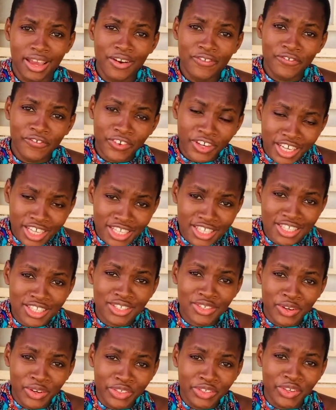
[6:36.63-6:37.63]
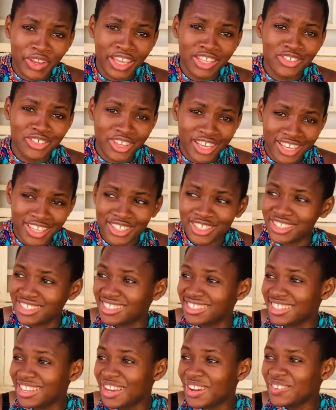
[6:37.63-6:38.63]
Focus on your
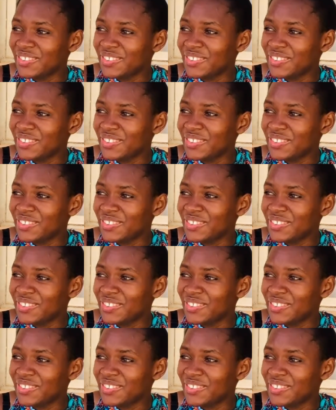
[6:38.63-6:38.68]
education,